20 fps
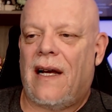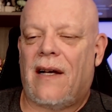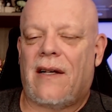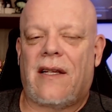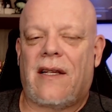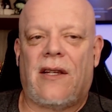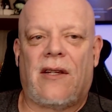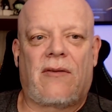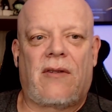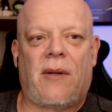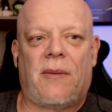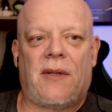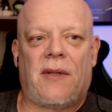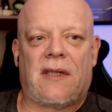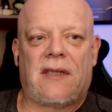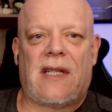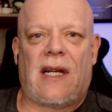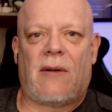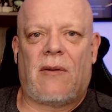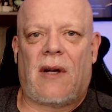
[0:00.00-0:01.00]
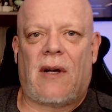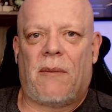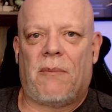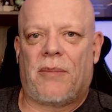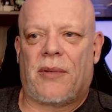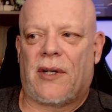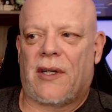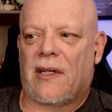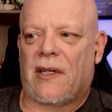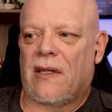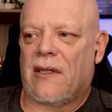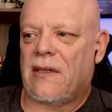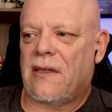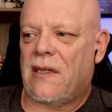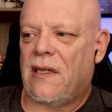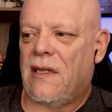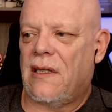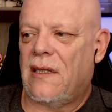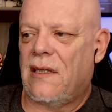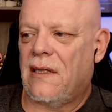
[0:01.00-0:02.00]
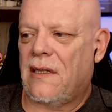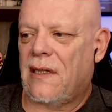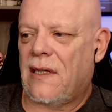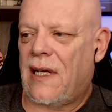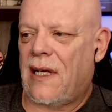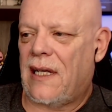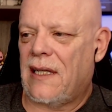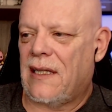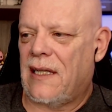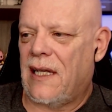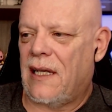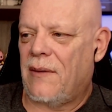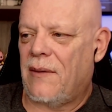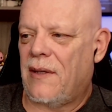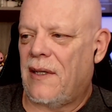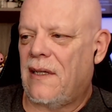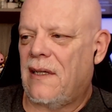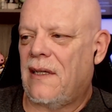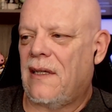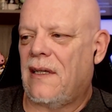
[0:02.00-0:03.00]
how can the criminals not want burgers? God damn